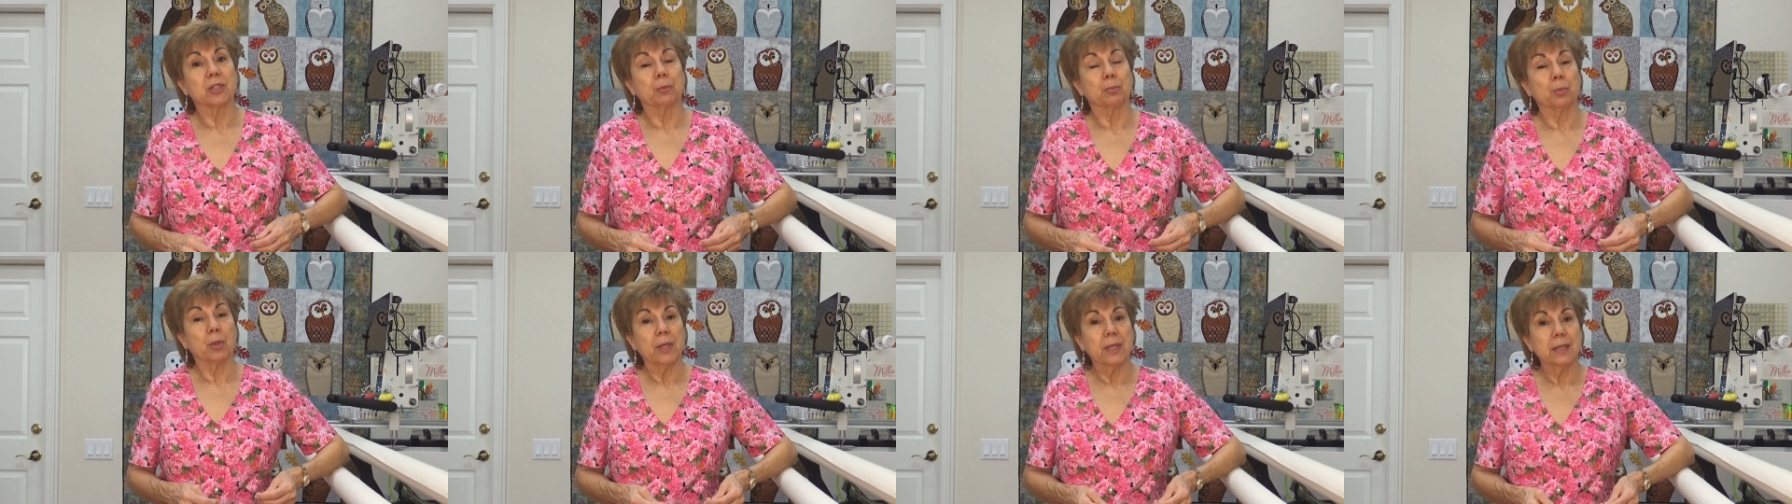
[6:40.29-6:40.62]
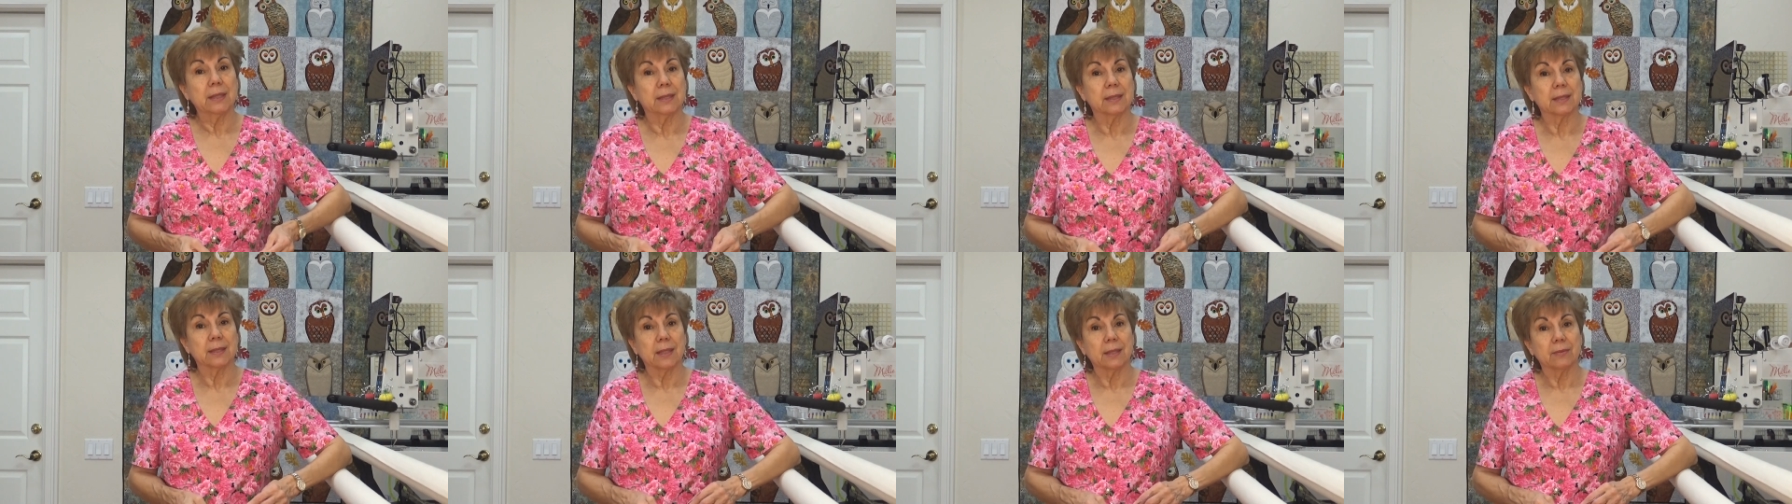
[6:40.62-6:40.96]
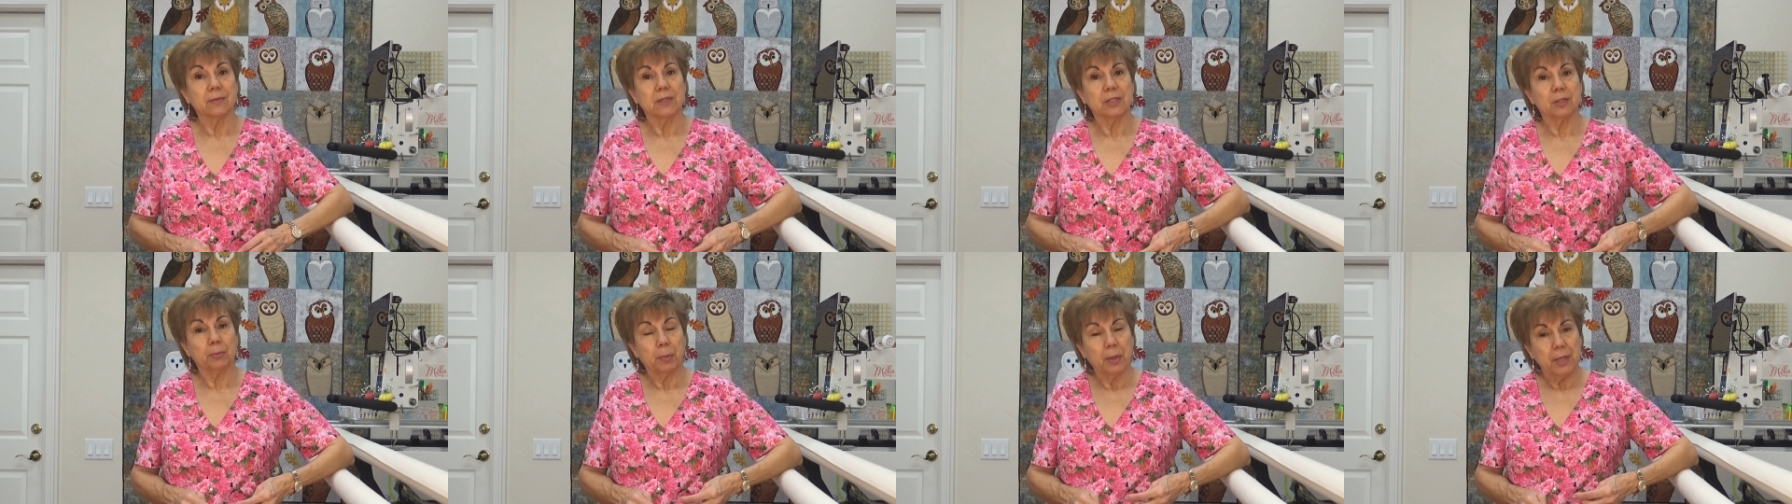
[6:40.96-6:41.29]
the praises
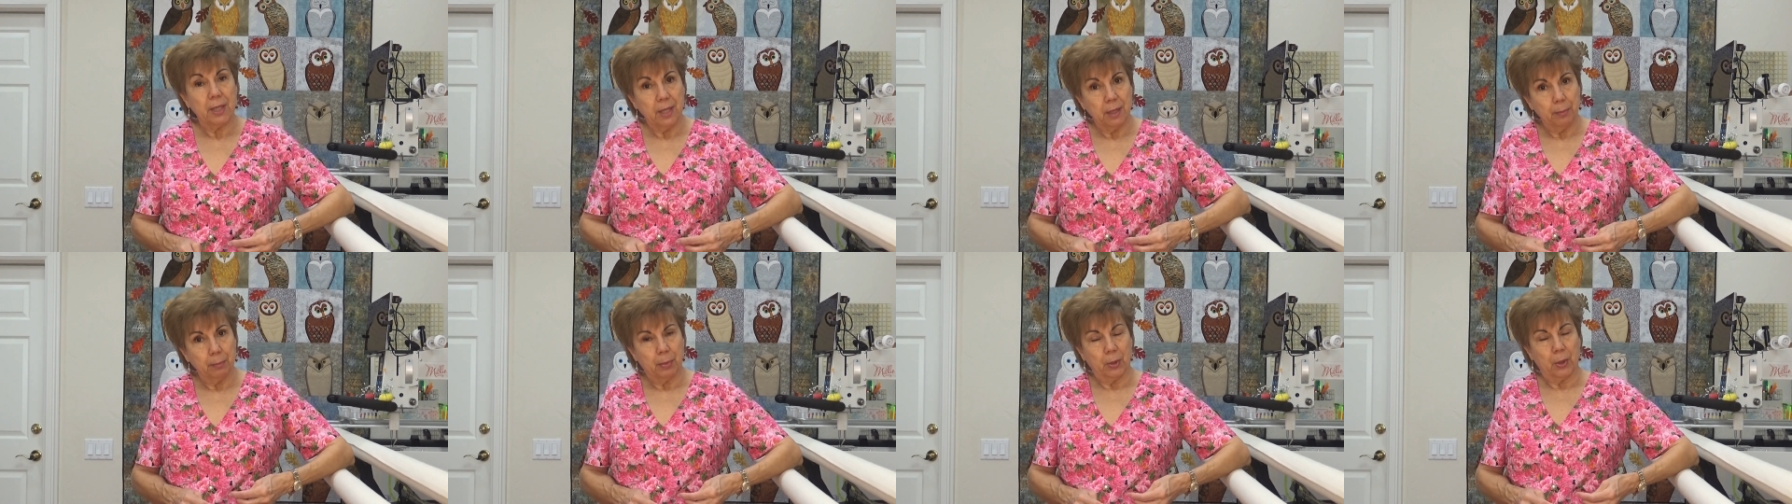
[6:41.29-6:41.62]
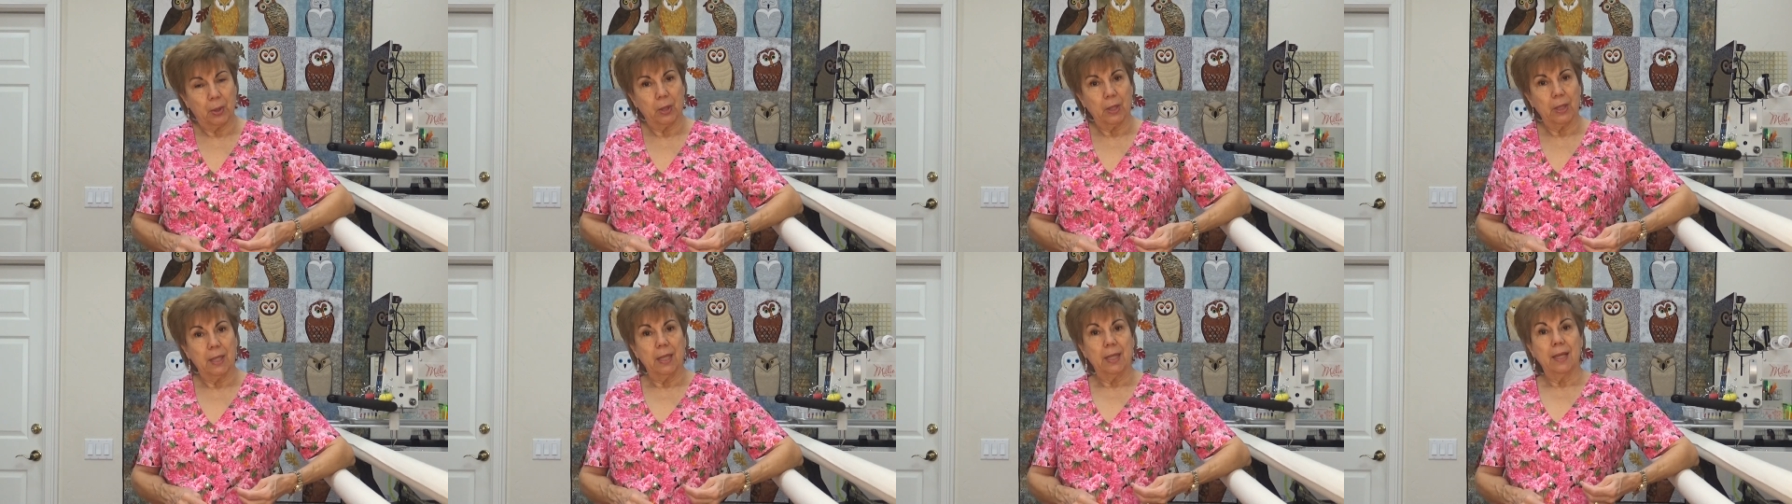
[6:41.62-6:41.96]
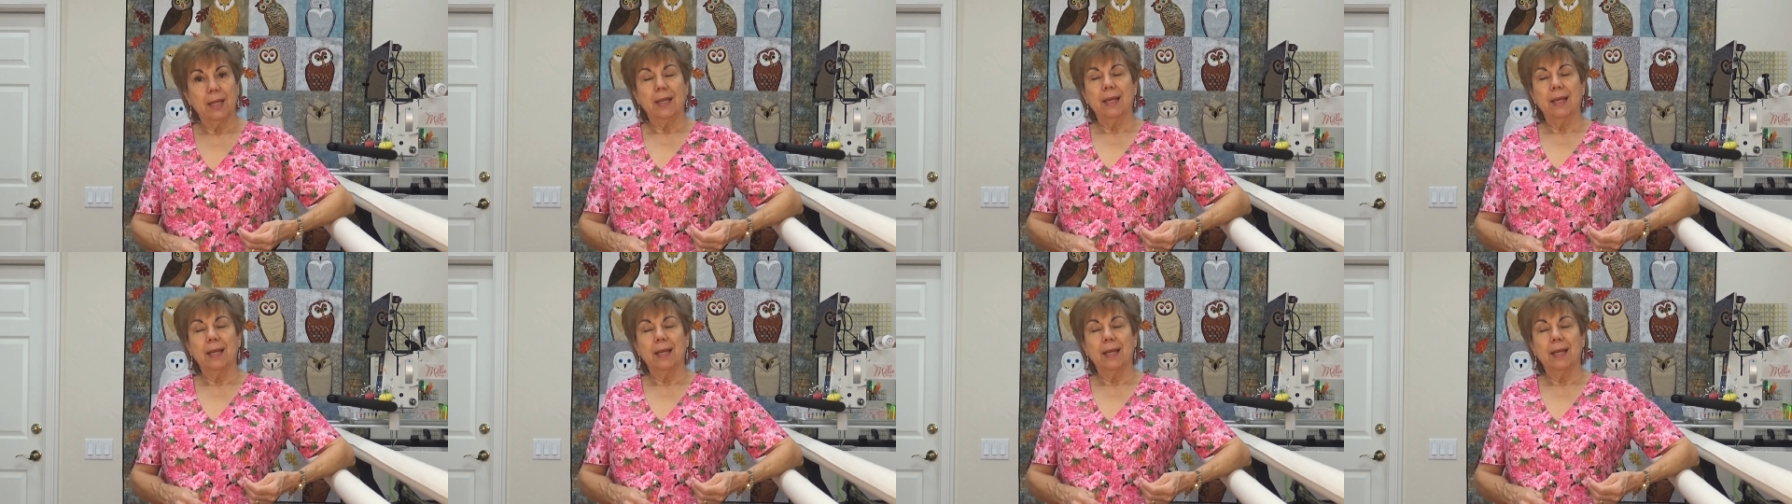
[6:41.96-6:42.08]
of his people.